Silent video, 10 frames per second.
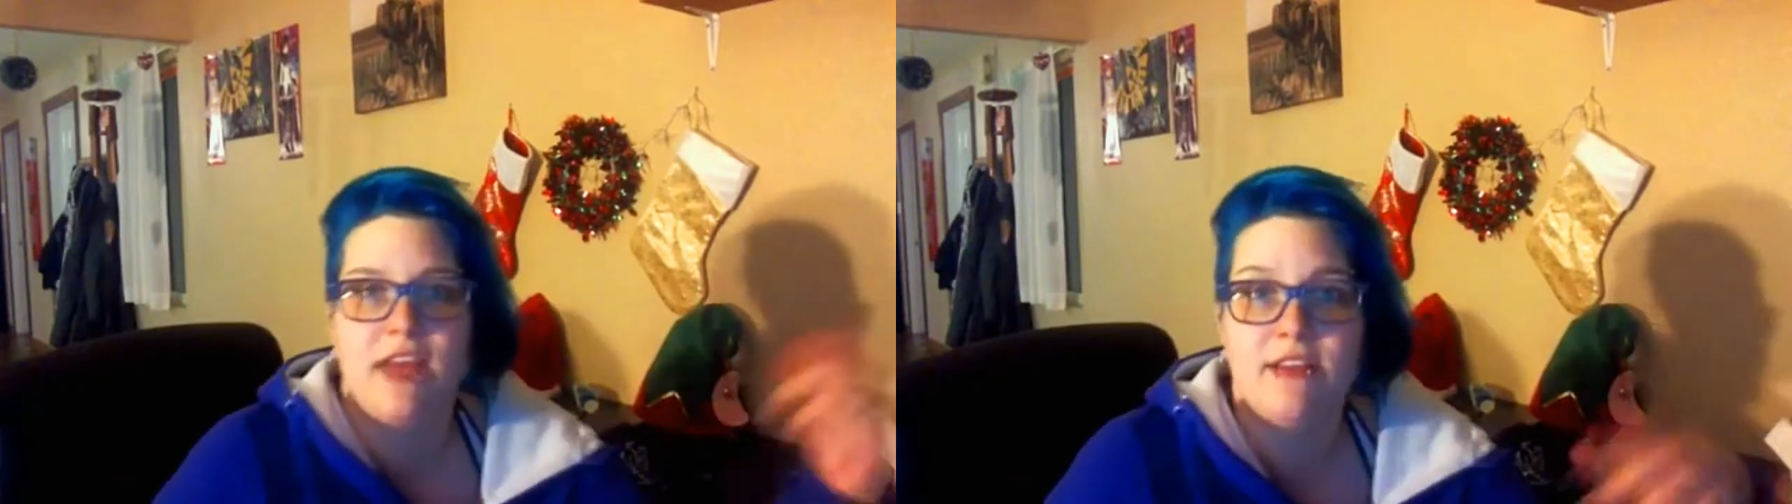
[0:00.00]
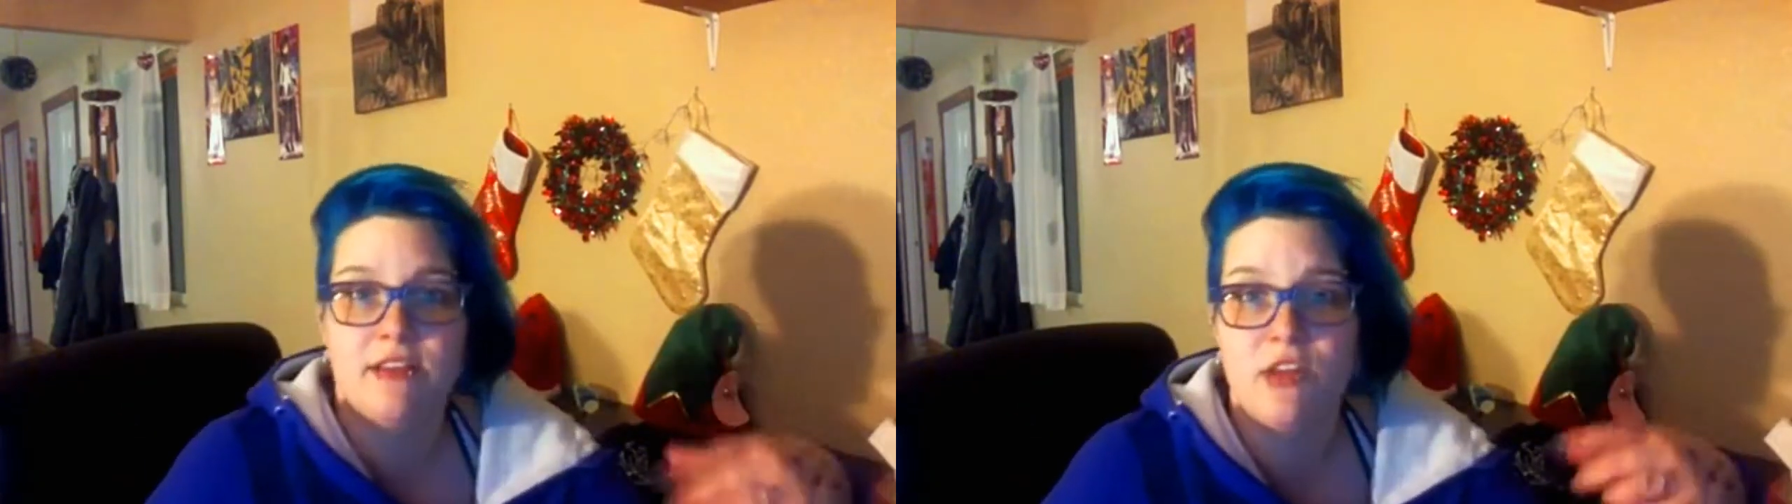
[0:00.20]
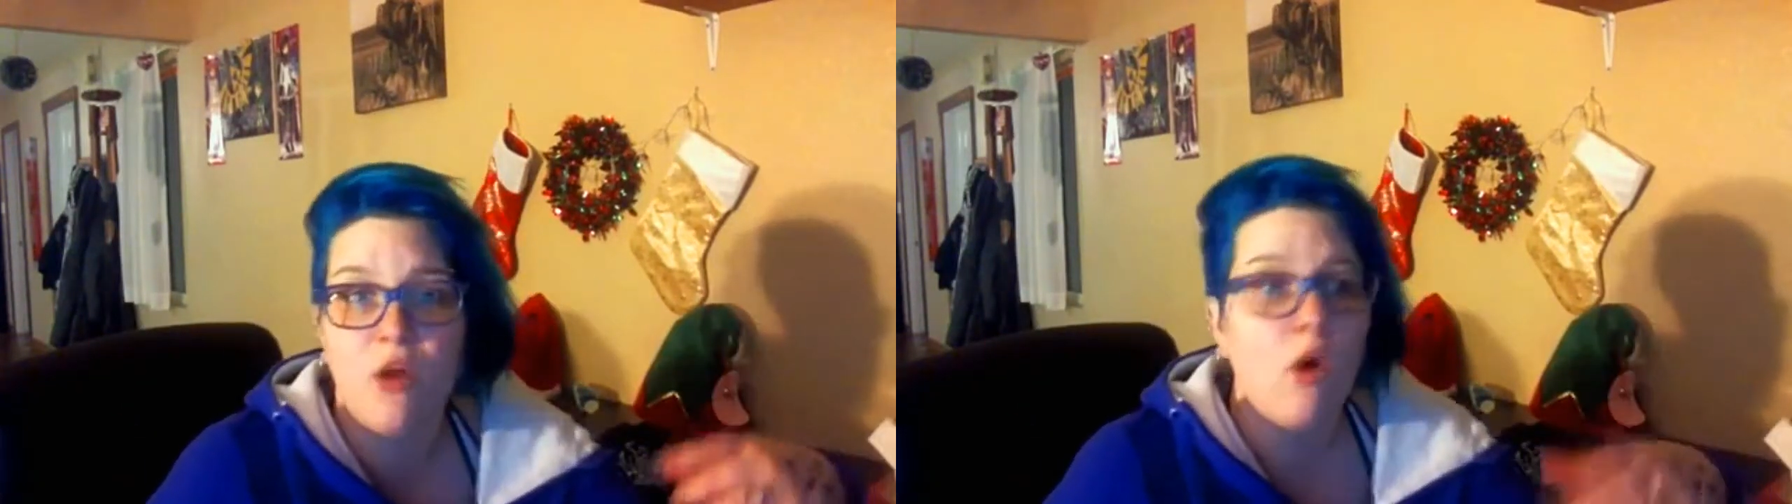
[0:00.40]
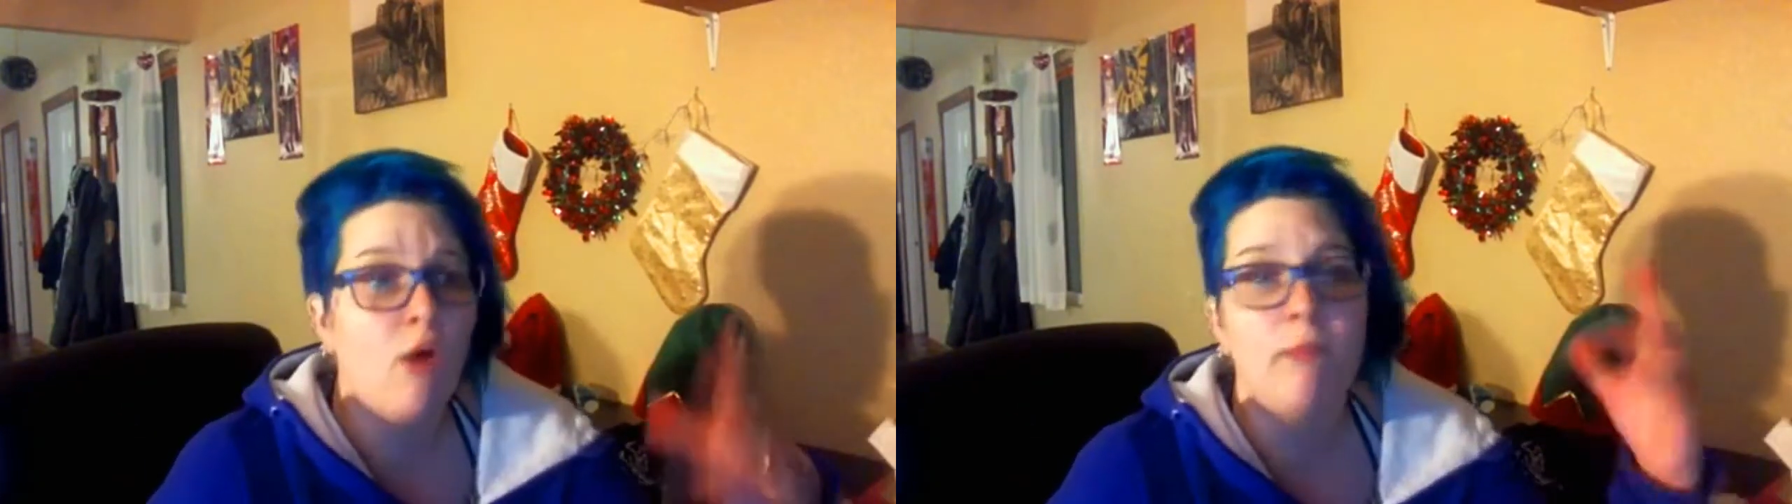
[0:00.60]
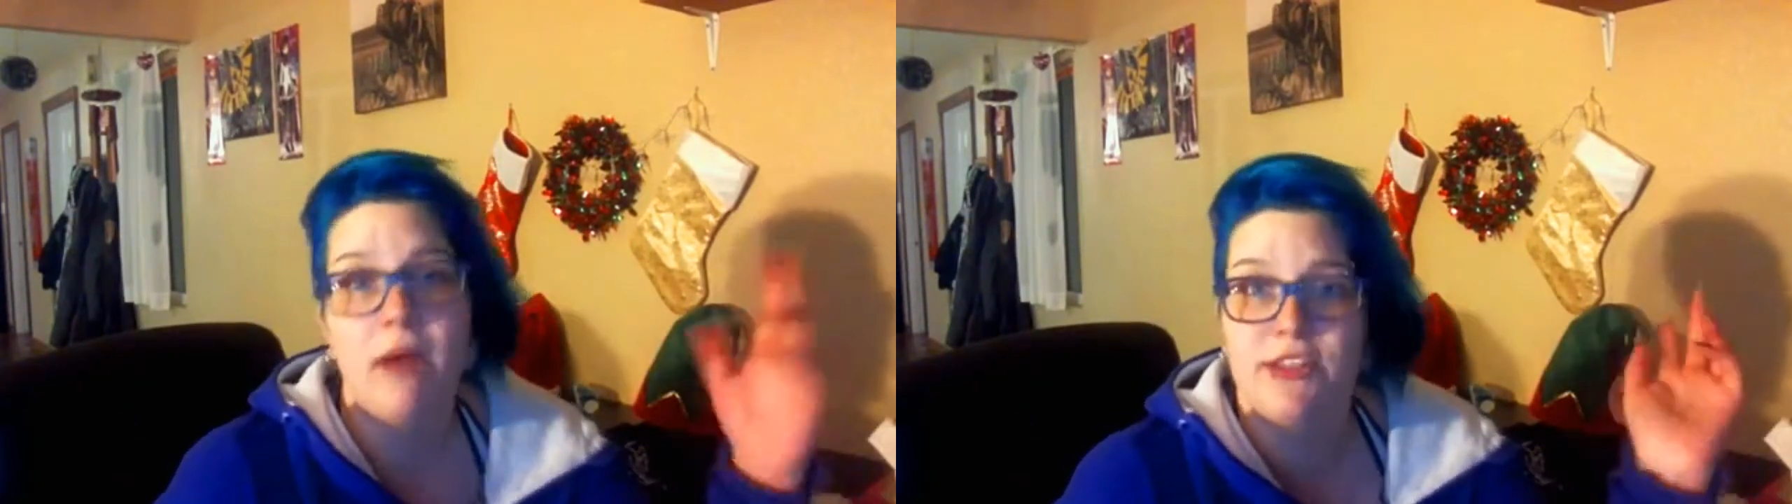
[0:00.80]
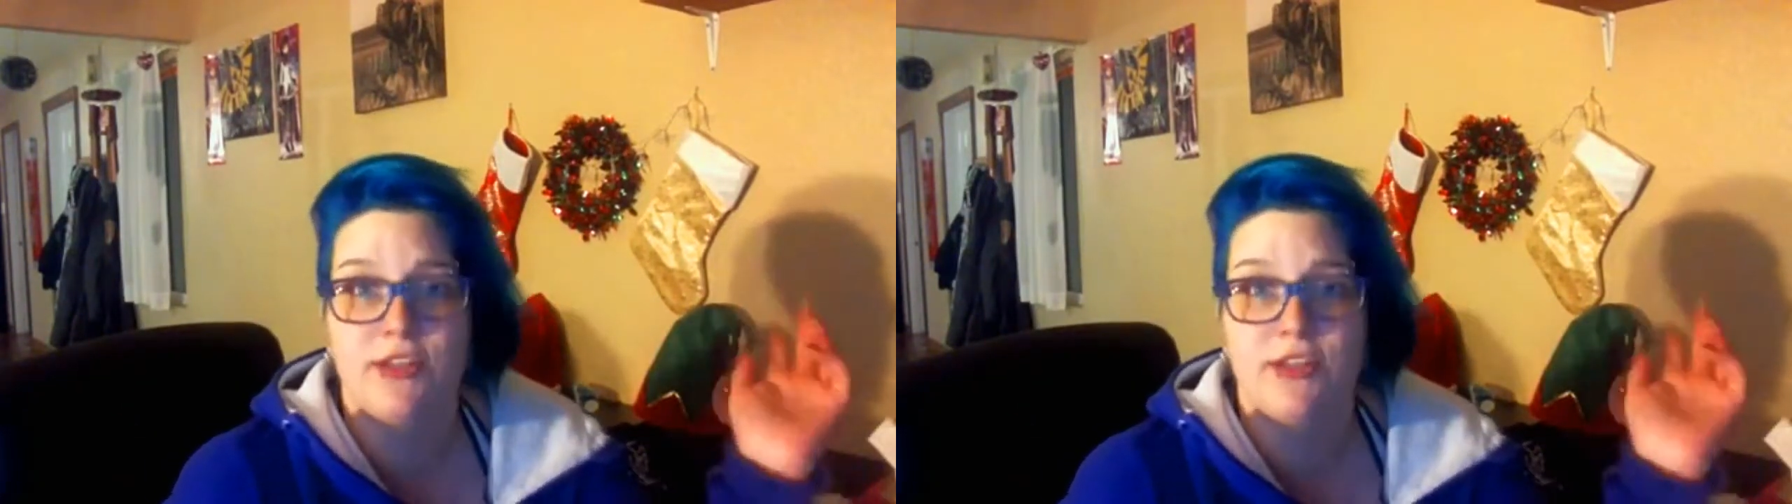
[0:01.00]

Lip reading: There's a whole bunch of